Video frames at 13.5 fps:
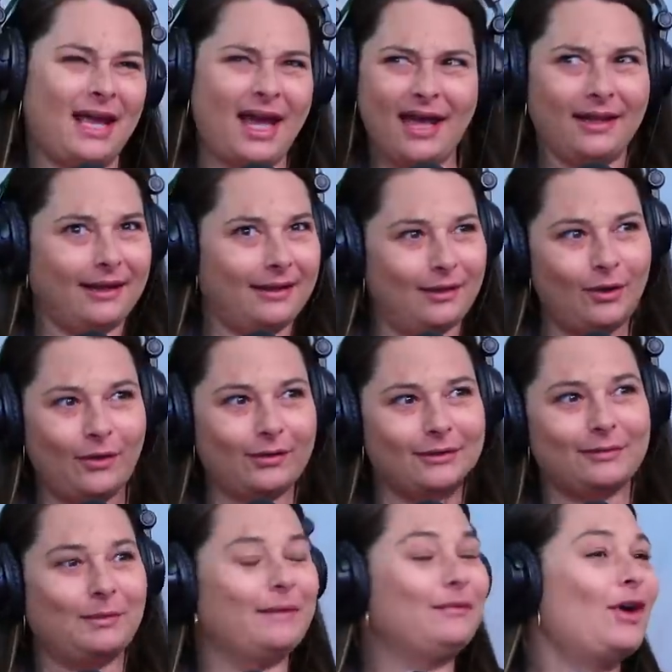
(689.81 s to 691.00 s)
Yeah, like, you know, there's
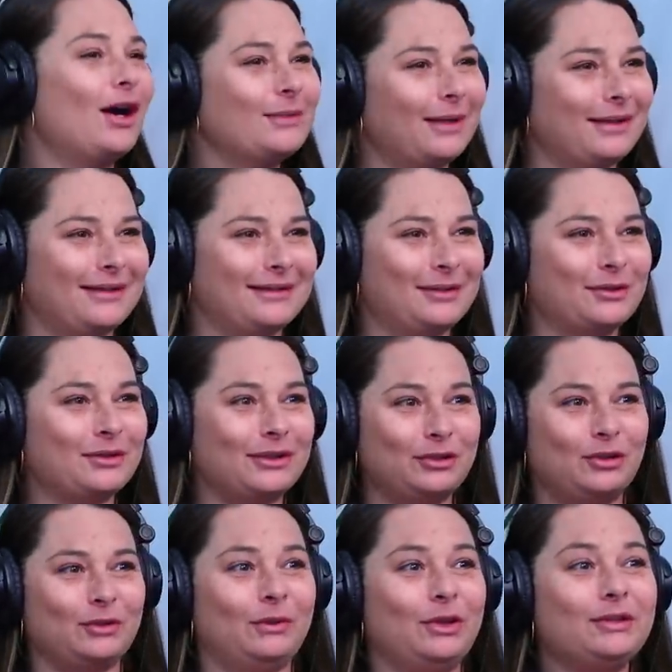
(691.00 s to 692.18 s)
we've talked about this. There's
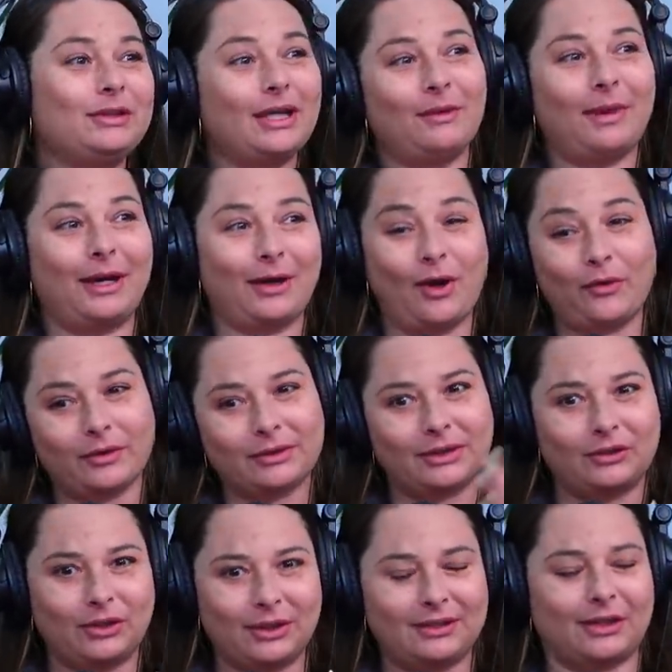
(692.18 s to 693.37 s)
when you say you're ready to go, there's
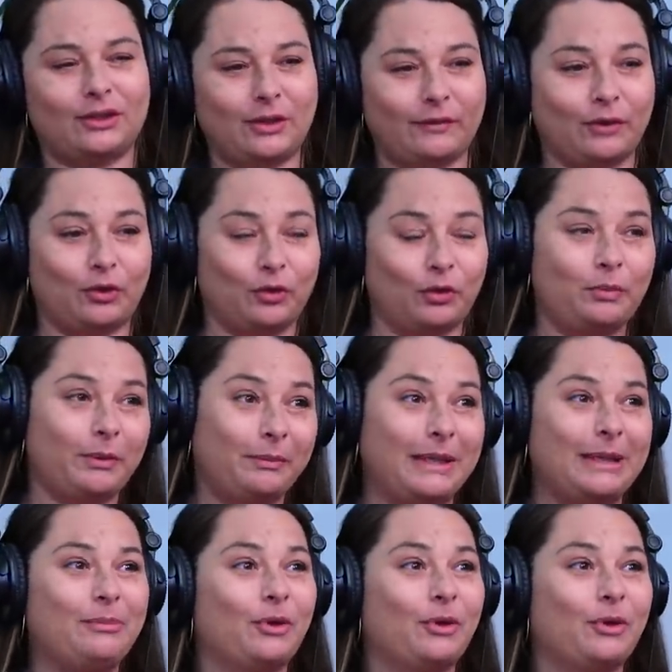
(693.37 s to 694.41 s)
logistics. You have a group of people.